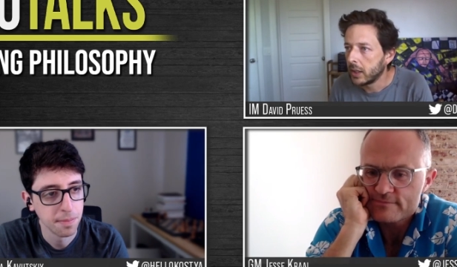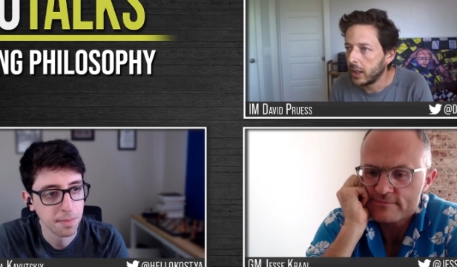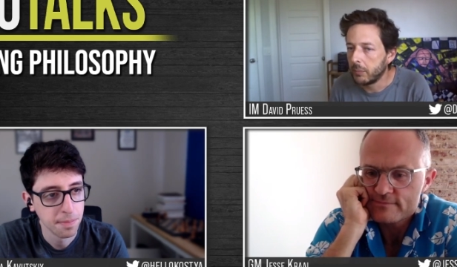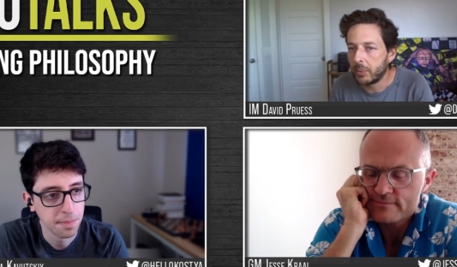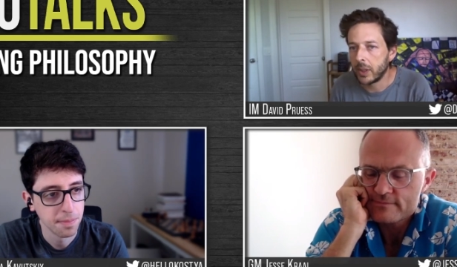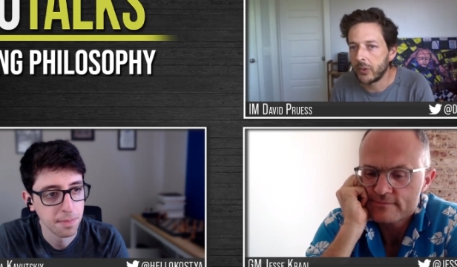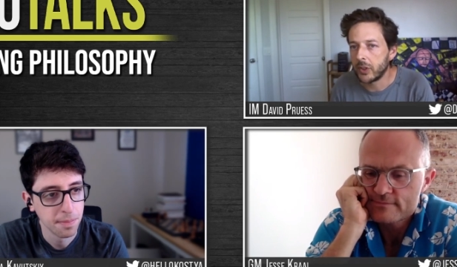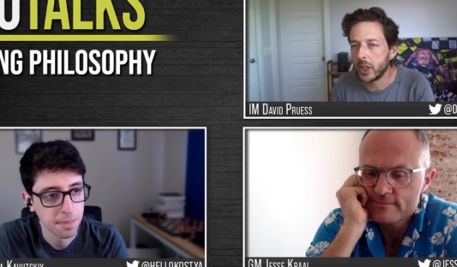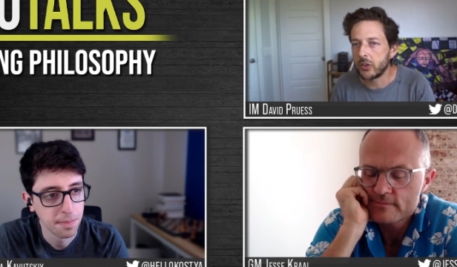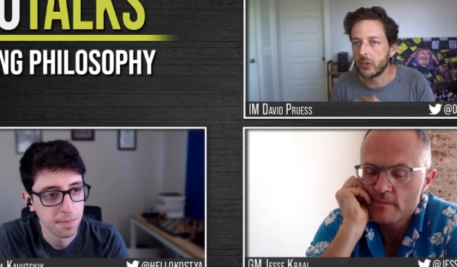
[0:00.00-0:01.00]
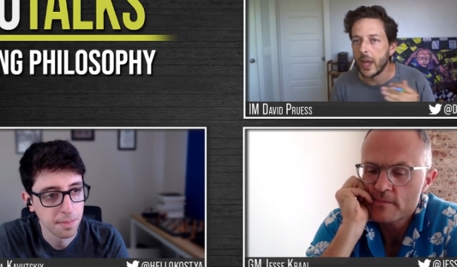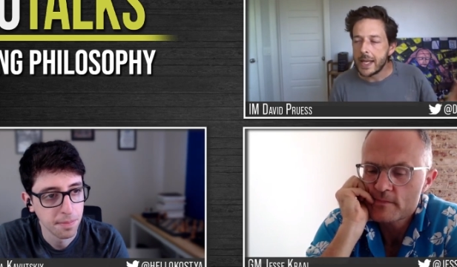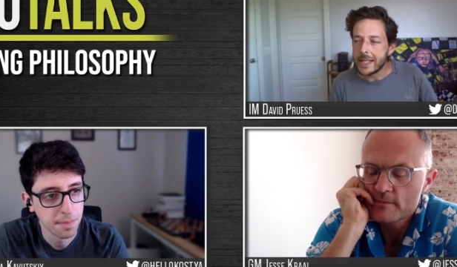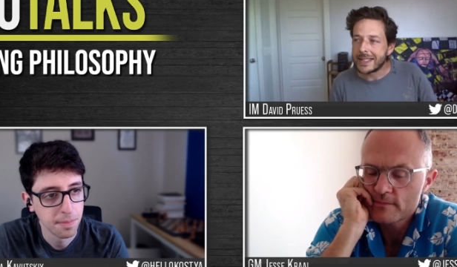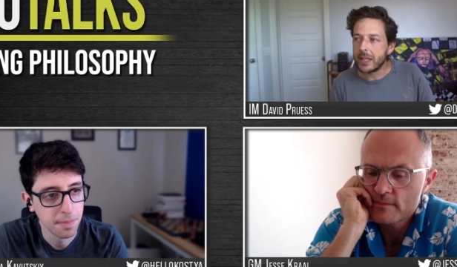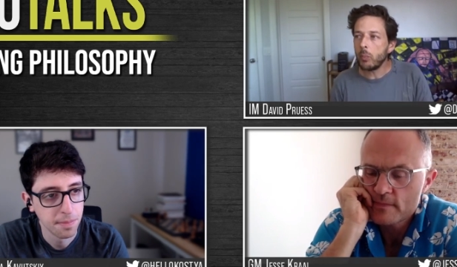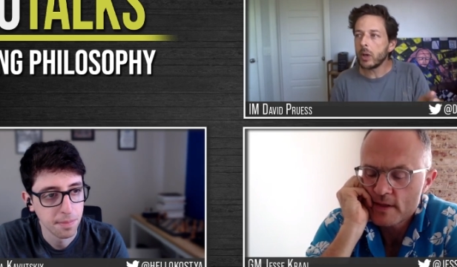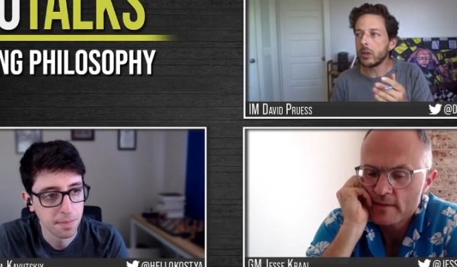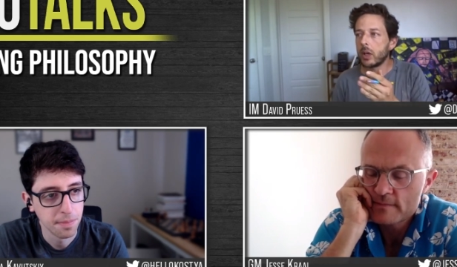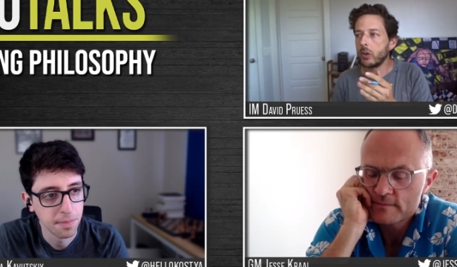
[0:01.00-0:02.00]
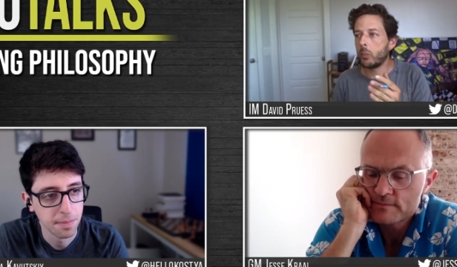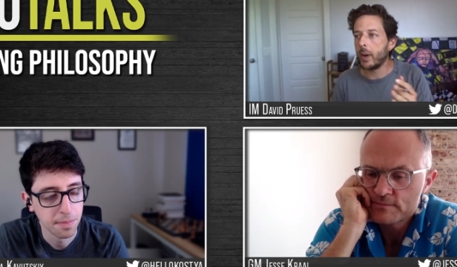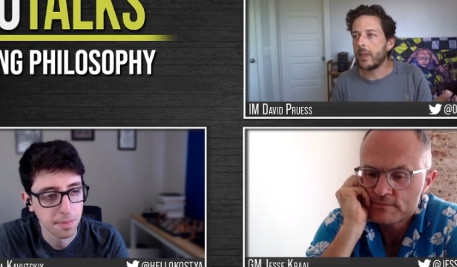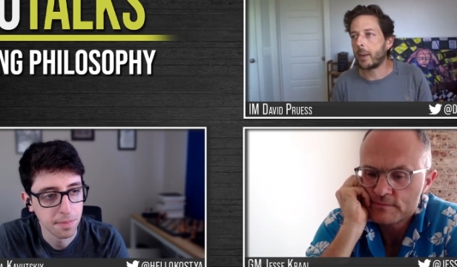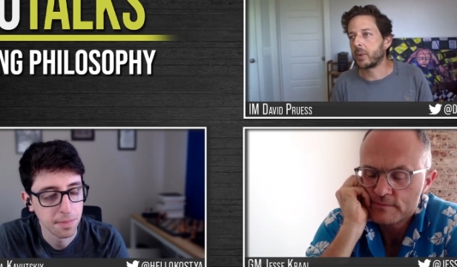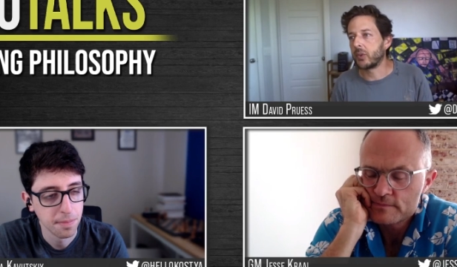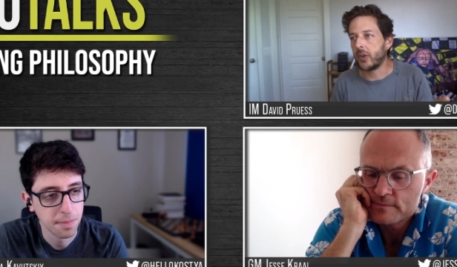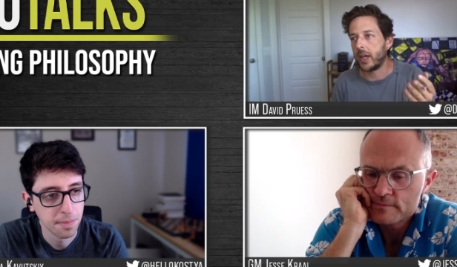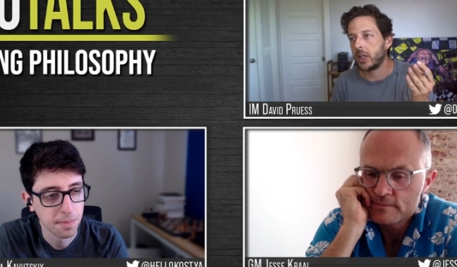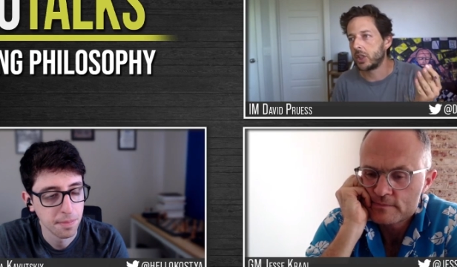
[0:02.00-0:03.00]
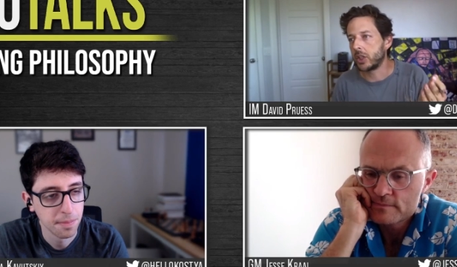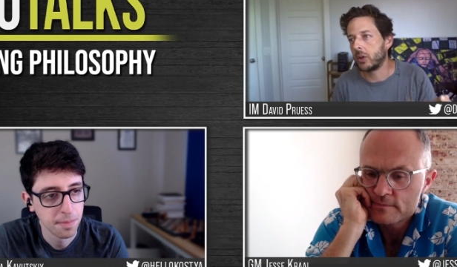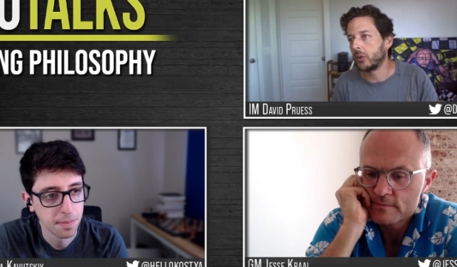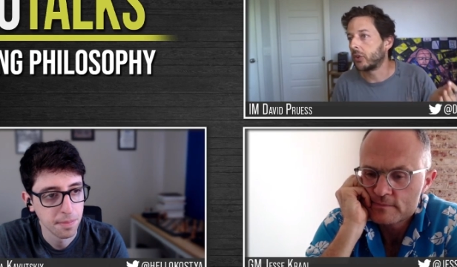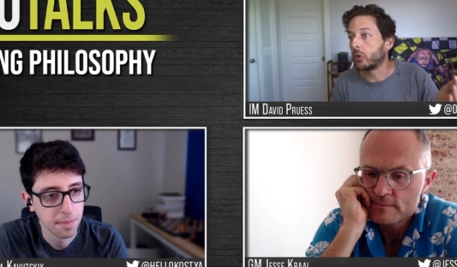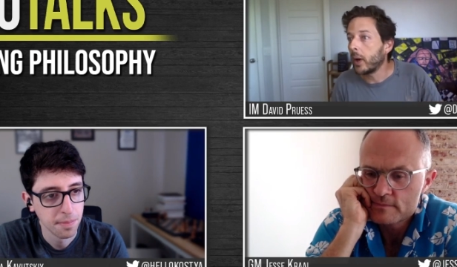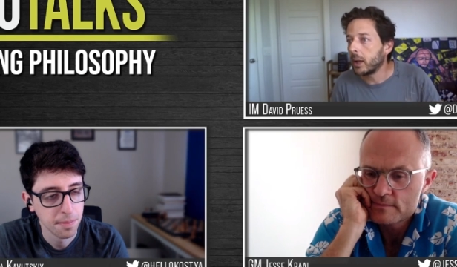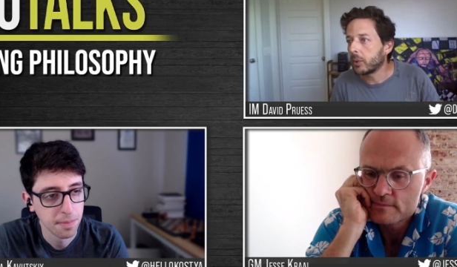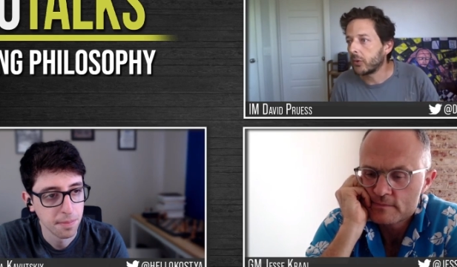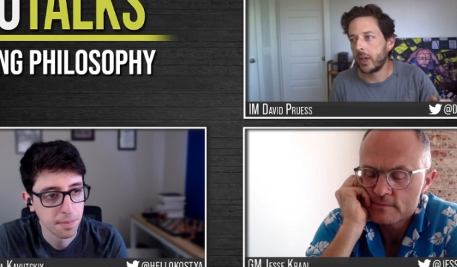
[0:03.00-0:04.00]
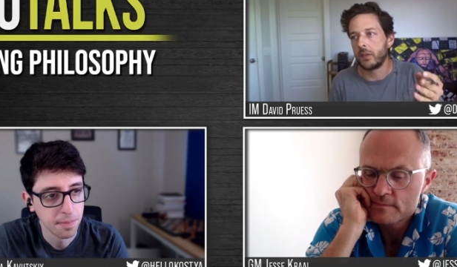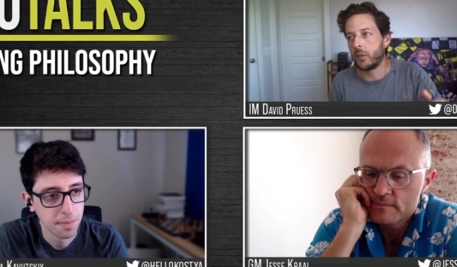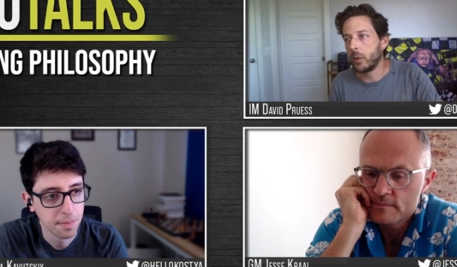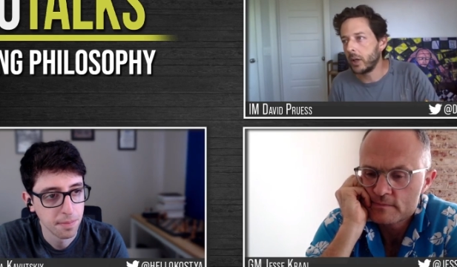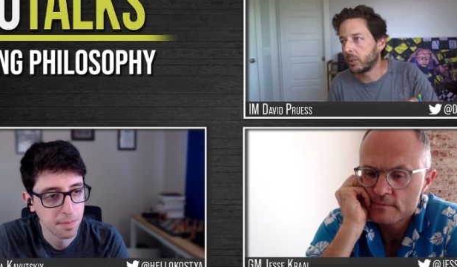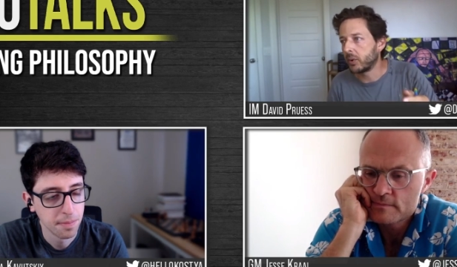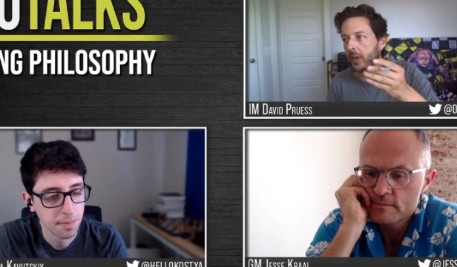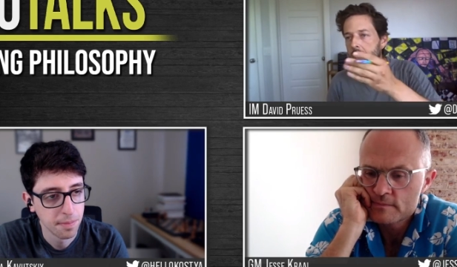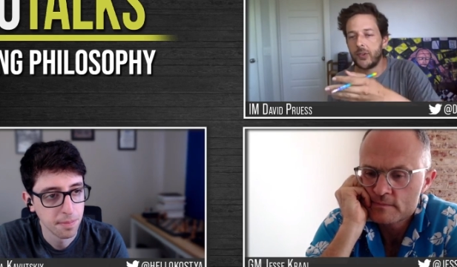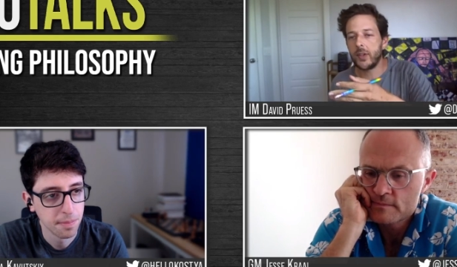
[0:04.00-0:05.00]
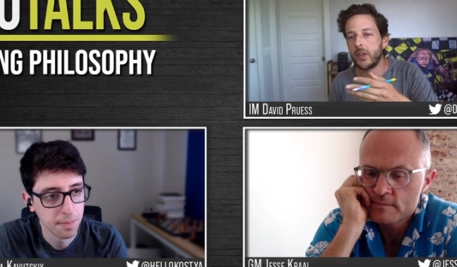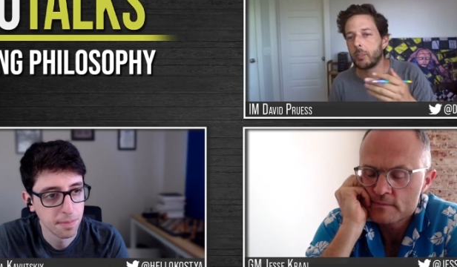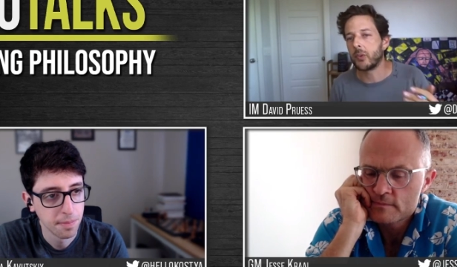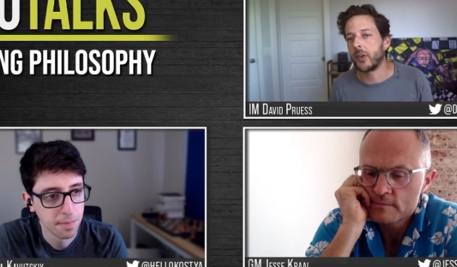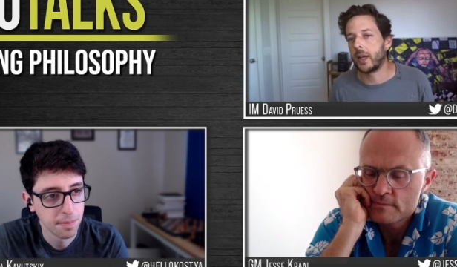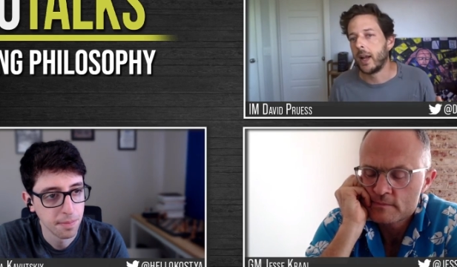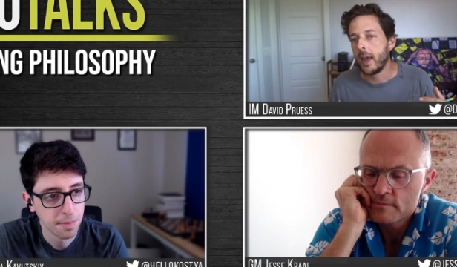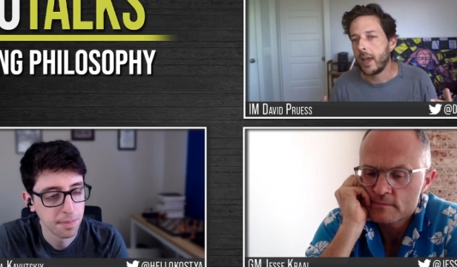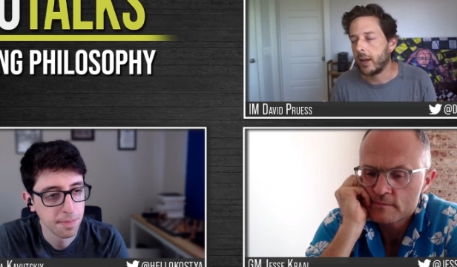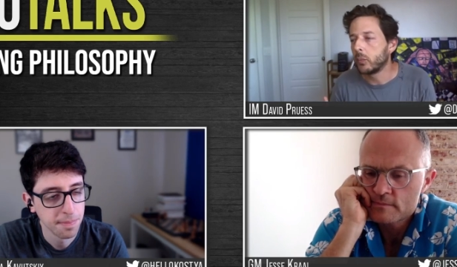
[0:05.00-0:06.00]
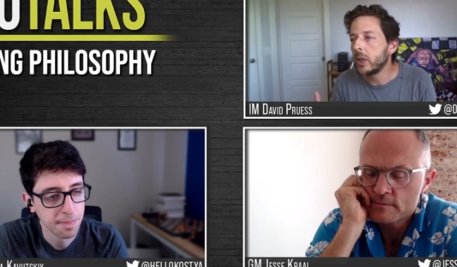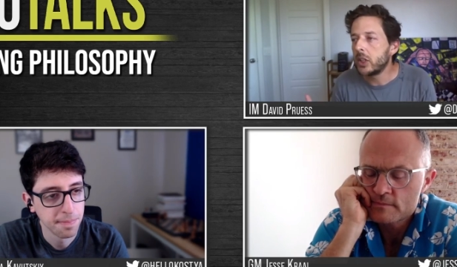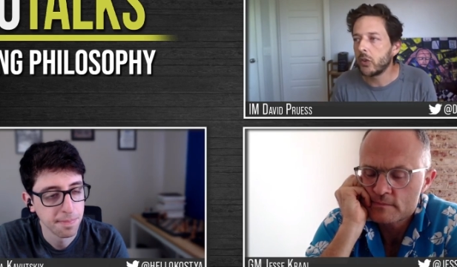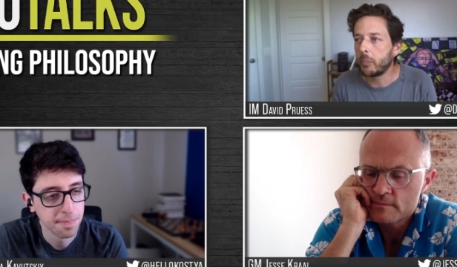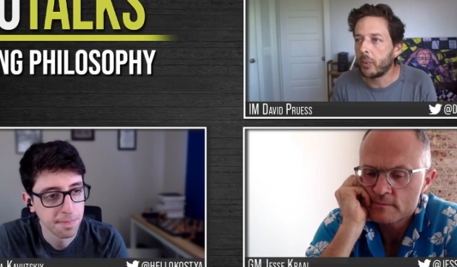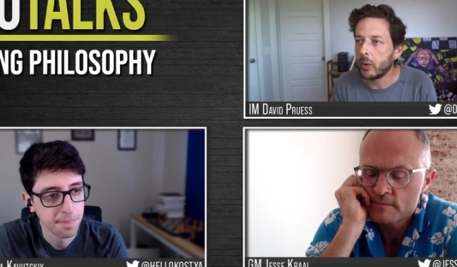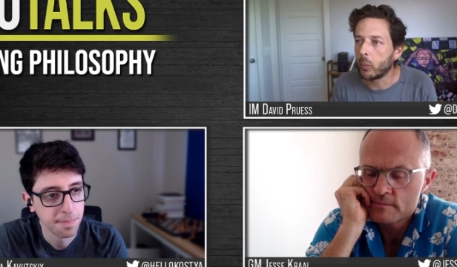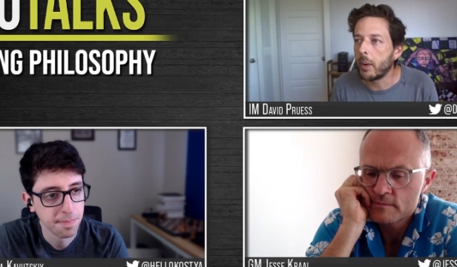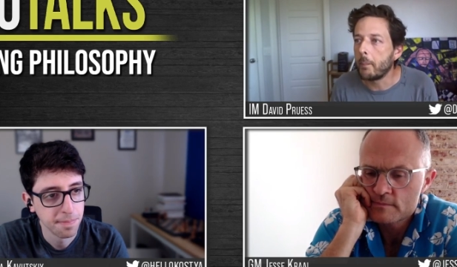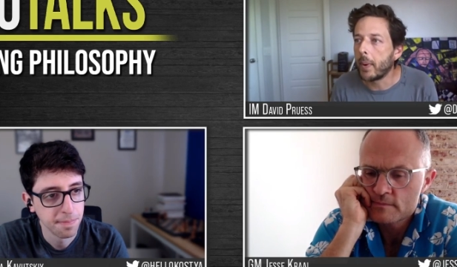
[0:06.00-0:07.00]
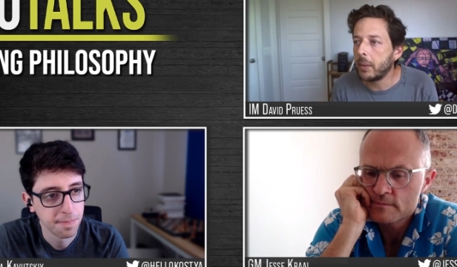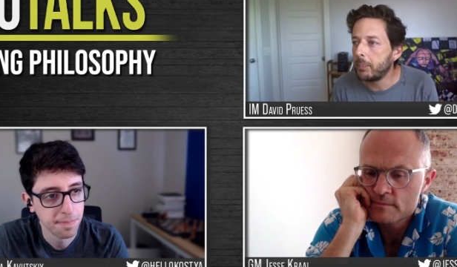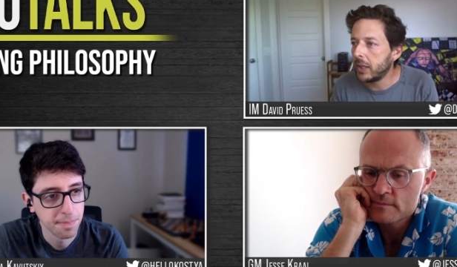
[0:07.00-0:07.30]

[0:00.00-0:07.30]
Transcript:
Speaker 1: input and suggestions. Somewhere along the way, that percentage goes to 20% and 40% and 60% and mm. reaches a point where it might be